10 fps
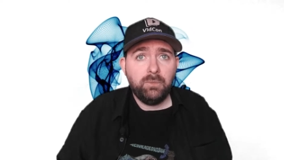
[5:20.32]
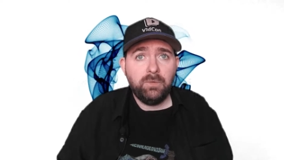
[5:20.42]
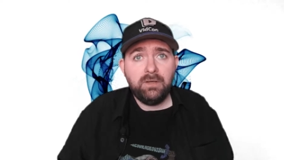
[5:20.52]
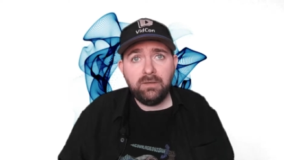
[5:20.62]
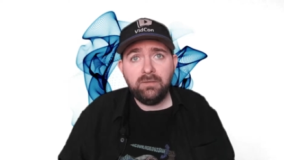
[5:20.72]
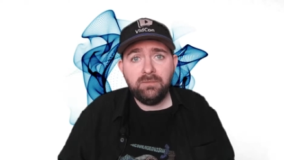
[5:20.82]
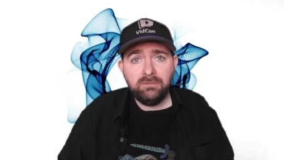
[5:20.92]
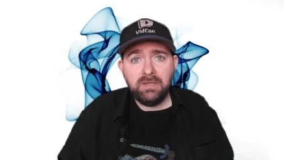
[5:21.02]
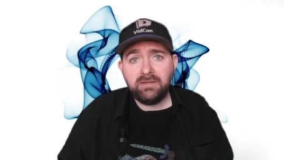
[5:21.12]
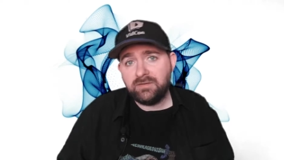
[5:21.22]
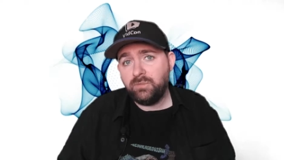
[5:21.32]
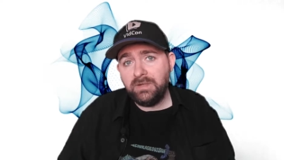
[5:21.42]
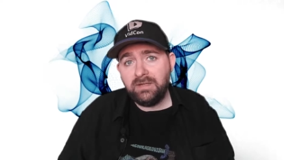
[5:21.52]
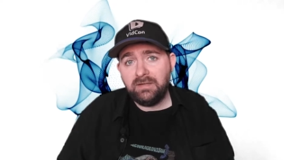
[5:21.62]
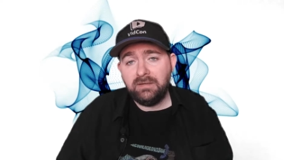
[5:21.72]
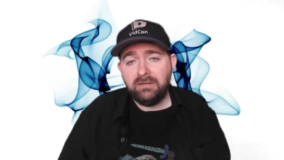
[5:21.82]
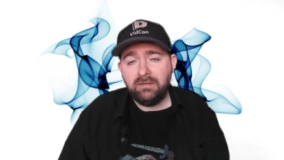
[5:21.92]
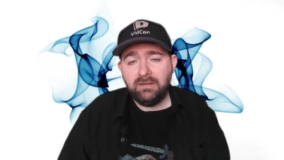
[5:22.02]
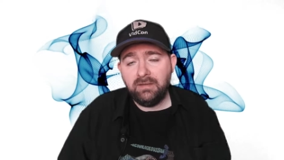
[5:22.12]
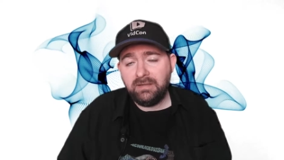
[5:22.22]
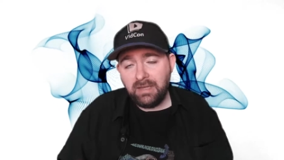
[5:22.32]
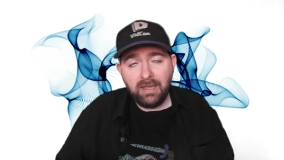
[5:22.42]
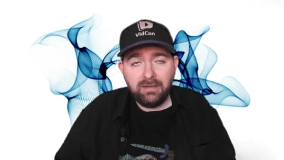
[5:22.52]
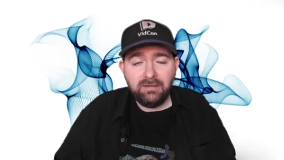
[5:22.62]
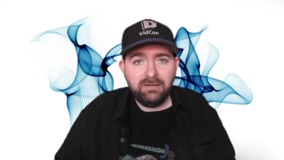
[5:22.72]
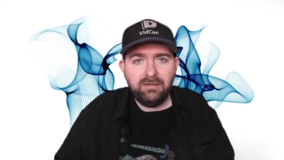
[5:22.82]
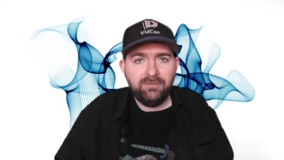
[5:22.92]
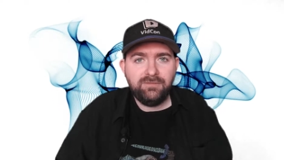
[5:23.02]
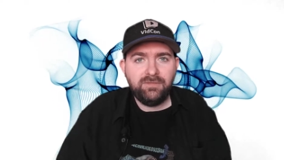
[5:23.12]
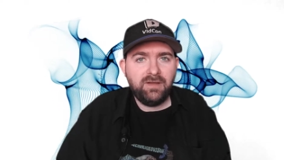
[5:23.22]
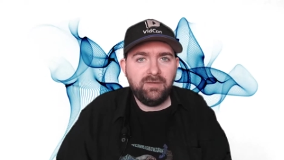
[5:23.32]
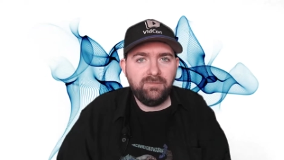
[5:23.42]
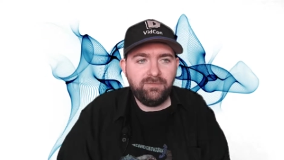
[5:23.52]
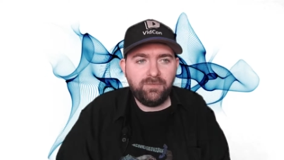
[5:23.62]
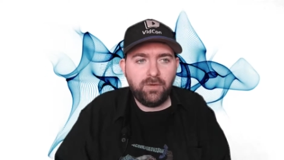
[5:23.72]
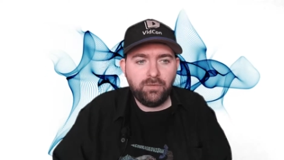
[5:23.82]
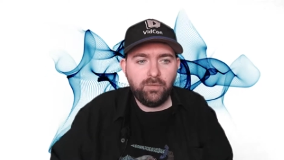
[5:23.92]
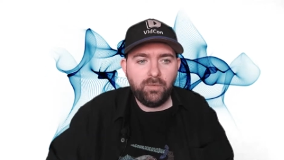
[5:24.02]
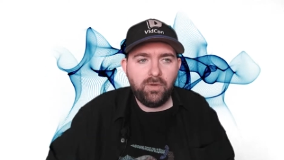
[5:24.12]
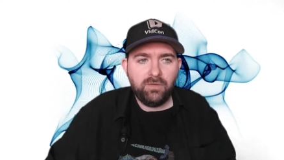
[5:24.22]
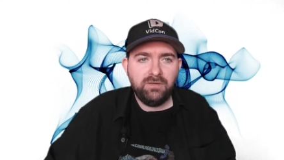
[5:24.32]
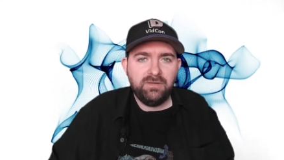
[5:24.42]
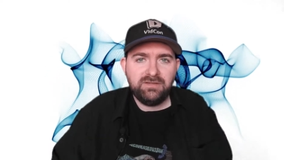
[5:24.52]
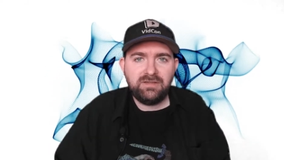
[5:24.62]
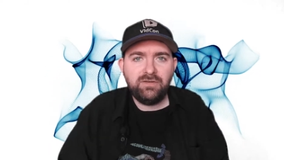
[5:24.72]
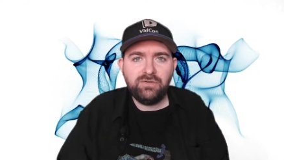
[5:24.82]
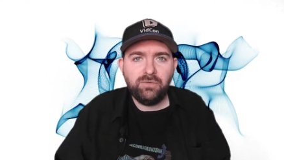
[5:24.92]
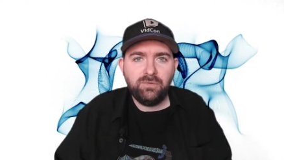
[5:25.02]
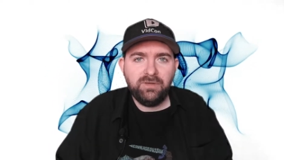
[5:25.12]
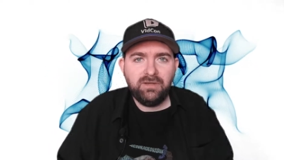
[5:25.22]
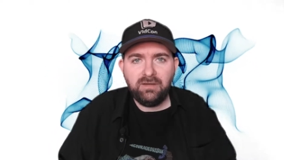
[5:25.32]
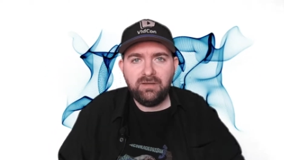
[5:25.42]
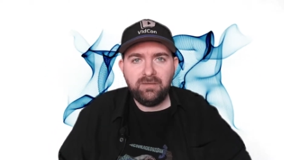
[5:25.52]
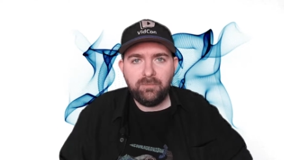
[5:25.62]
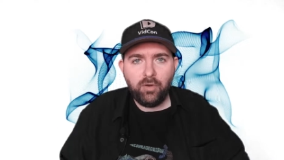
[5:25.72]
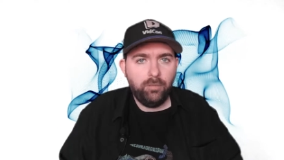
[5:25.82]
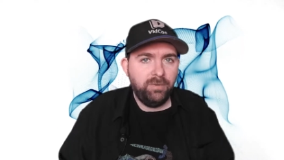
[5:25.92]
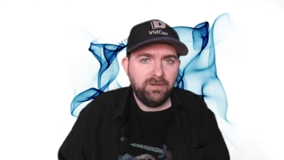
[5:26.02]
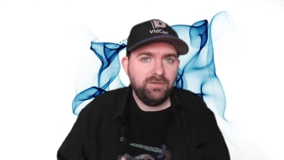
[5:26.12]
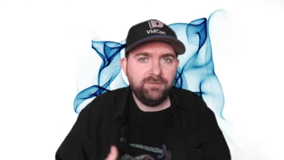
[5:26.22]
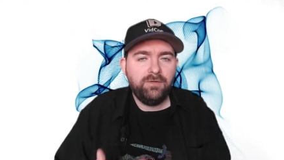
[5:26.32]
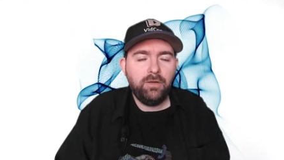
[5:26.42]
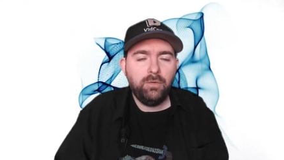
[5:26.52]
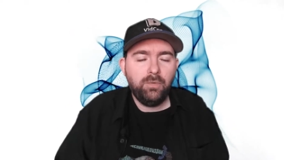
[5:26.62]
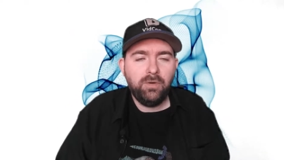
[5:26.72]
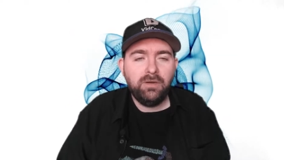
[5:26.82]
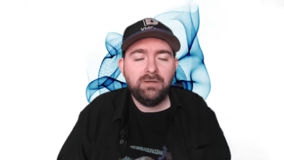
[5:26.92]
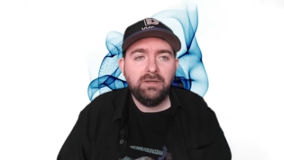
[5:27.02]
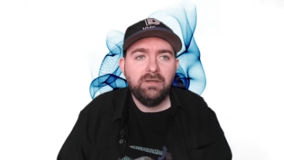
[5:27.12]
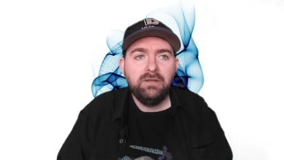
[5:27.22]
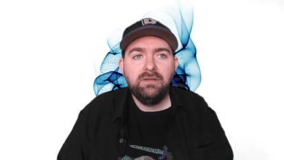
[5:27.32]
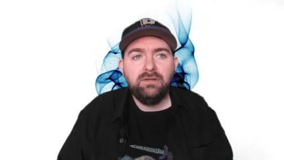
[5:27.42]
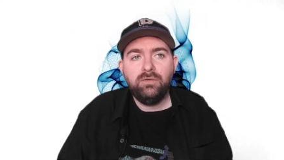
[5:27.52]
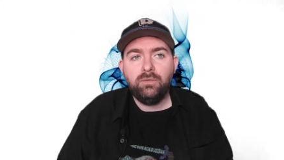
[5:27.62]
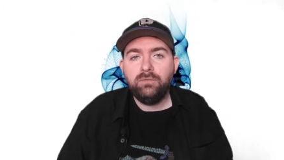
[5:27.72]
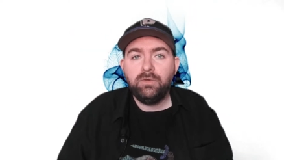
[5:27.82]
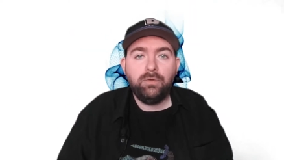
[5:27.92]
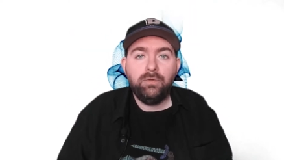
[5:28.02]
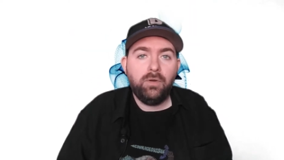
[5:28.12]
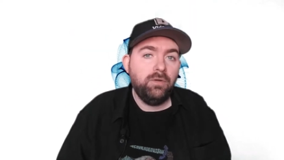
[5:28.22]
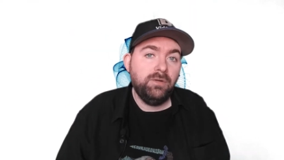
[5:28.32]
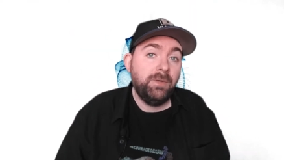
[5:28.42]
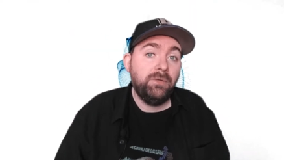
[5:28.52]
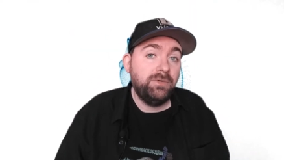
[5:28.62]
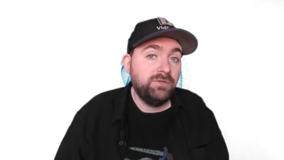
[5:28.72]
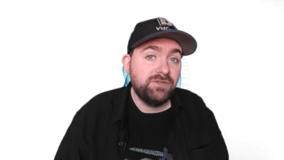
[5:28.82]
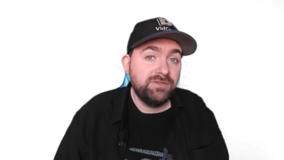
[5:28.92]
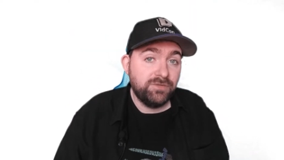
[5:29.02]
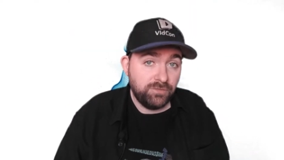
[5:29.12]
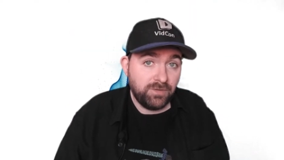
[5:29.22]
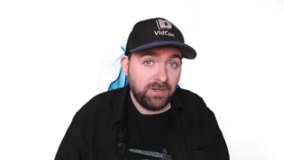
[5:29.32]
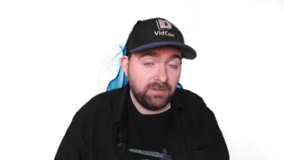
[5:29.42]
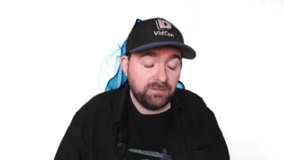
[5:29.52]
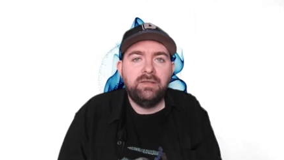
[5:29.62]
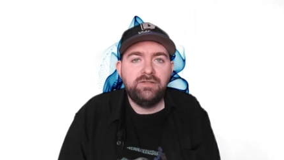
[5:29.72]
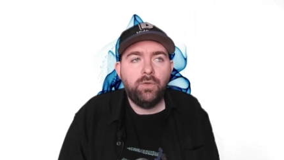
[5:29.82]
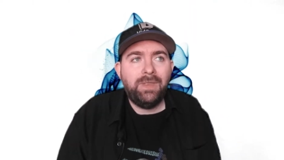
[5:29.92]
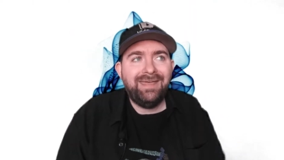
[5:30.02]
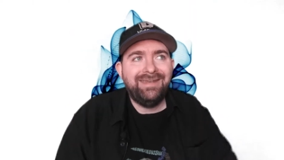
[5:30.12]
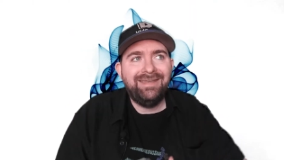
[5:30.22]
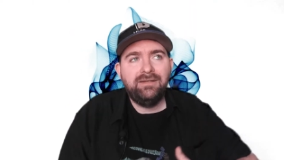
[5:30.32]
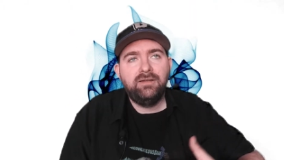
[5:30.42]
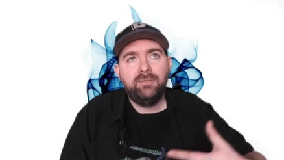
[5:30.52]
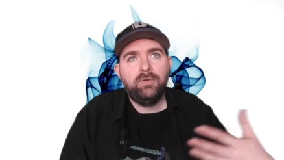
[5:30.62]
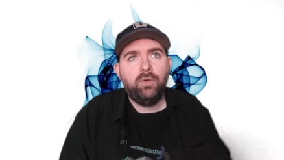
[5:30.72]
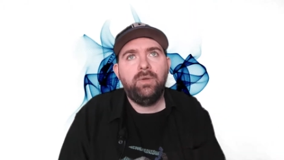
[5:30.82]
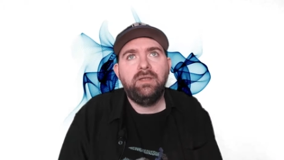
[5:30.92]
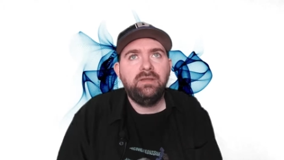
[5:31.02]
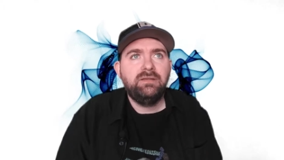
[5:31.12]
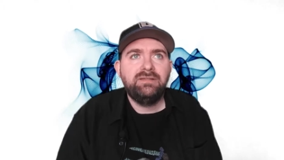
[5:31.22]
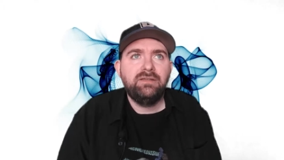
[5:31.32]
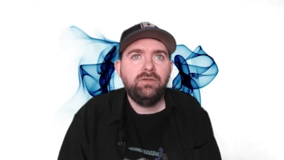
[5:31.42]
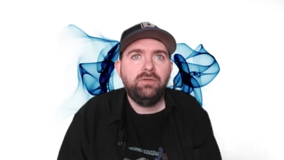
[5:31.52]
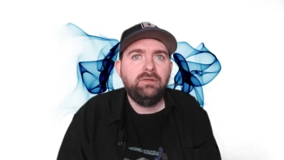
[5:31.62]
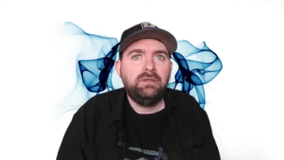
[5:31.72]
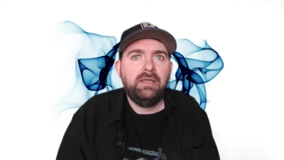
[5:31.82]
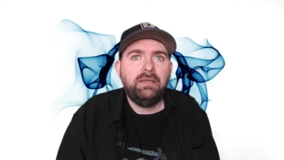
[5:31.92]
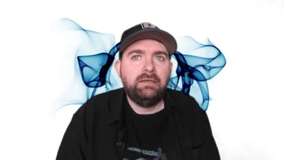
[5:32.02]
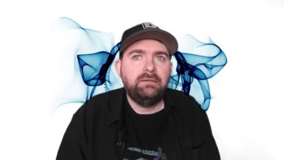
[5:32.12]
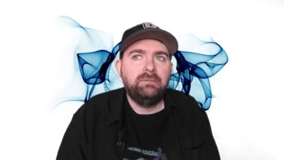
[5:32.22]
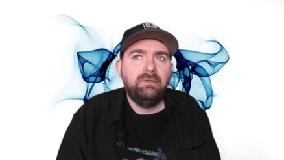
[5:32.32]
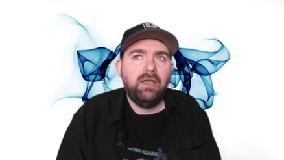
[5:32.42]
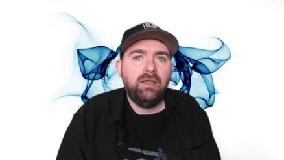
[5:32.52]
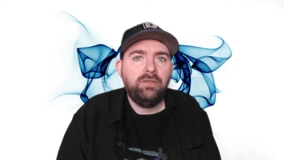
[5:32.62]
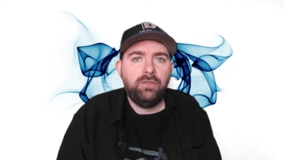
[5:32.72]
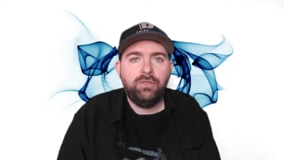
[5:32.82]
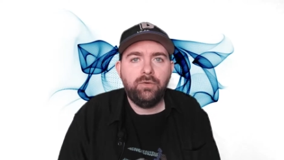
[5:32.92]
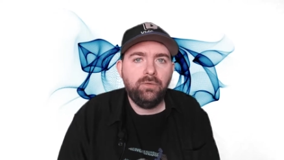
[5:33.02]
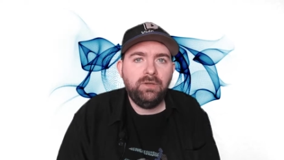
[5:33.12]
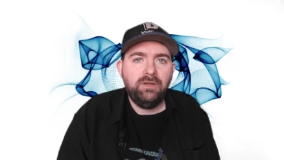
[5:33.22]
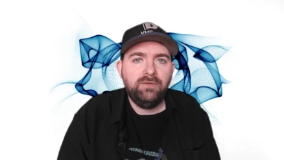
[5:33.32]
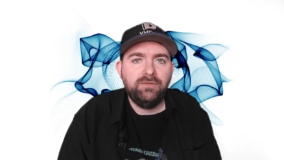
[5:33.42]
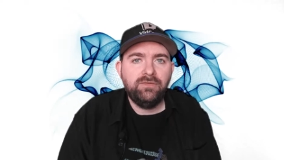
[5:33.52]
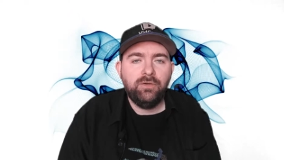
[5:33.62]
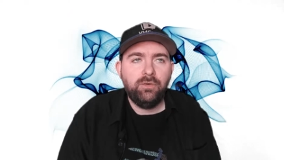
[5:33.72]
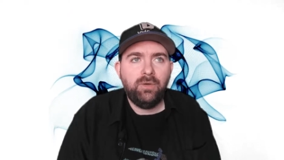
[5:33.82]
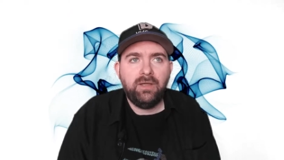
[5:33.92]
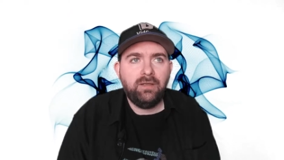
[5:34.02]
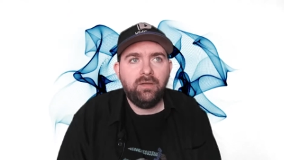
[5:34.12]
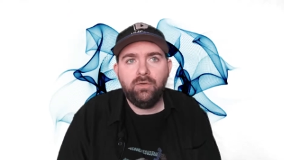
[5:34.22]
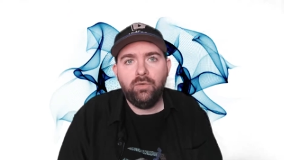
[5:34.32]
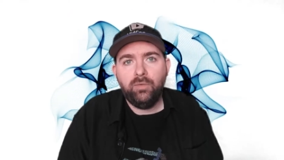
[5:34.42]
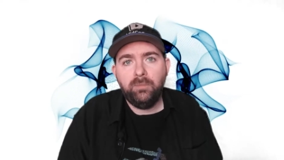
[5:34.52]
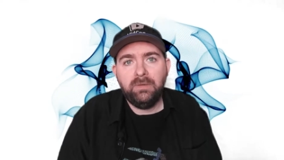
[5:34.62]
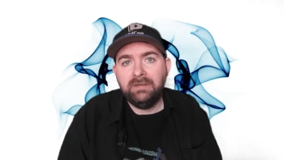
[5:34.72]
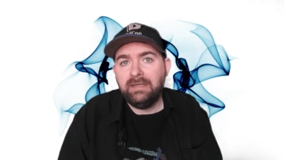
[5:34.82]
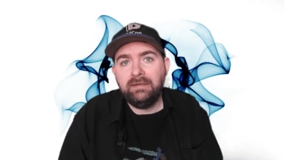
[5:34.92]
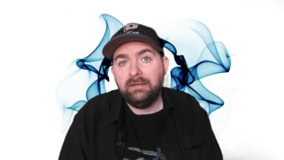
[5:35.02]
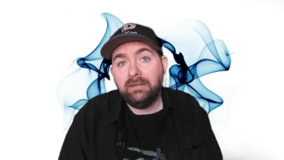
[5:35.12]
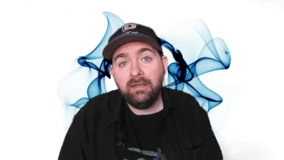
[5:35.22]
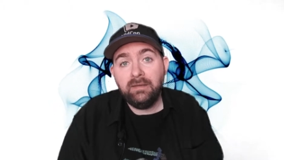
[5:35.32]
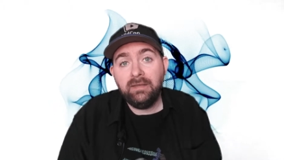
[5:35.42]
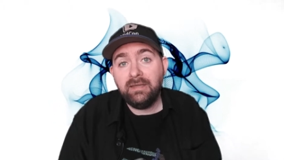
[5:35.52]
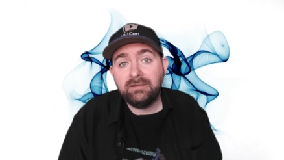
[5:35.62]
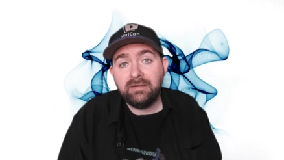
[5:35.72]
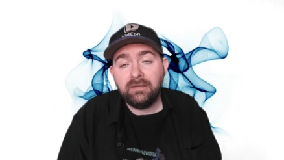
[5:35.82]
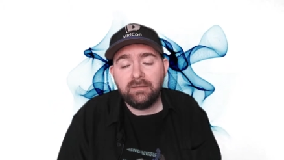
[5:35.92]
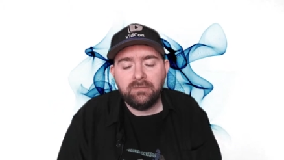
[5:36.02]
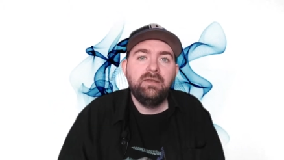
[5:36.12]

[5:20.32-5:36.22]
well, next week again, if I follow on the schedule that I am hoping to follow on, you'll learn all about Dungeons and Dragons. And so that ended up going until like 9.30, so I got home late again that day.